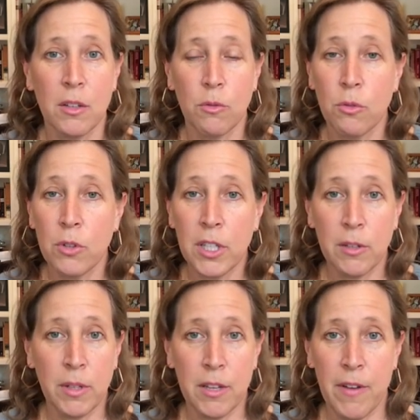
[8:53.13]
really,
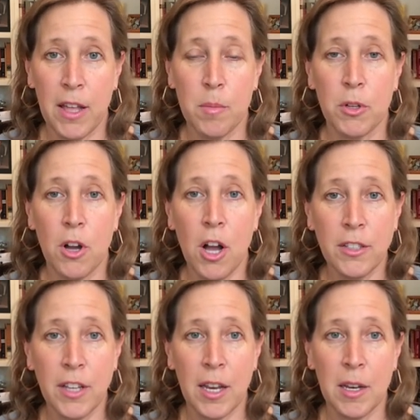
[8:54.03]
really valuable content,